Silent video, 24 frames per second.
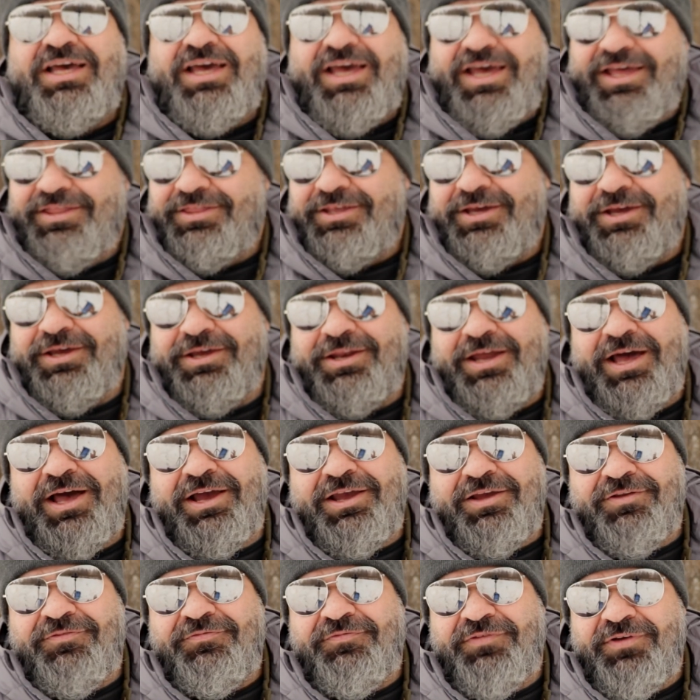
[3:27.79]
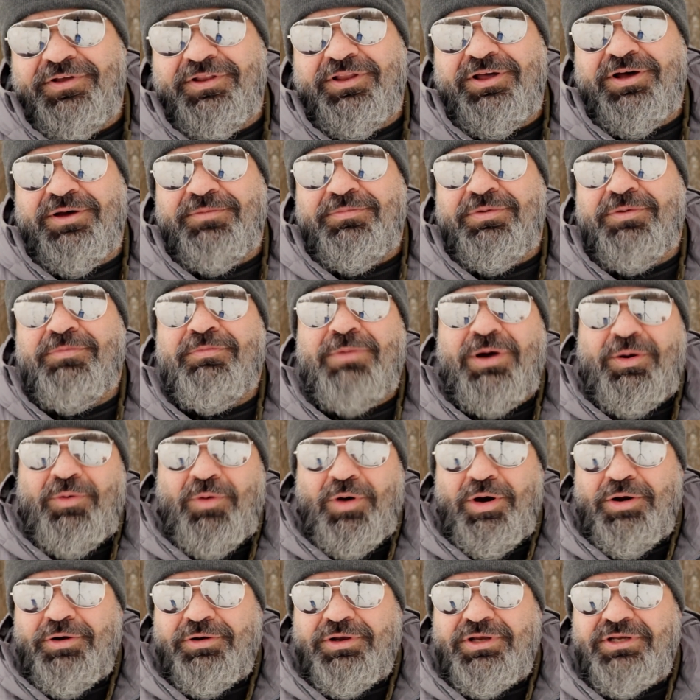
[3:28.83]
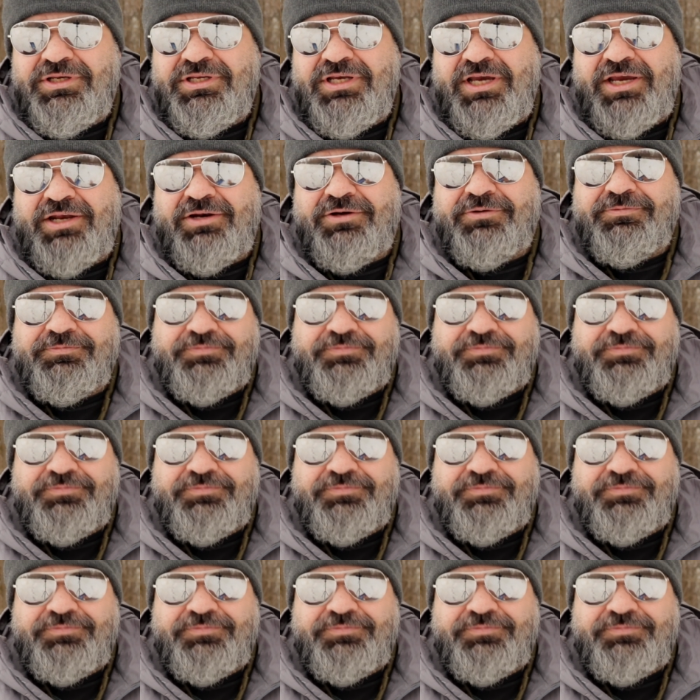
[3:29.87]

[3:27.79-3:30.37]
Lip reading: and then I could fill up my water container.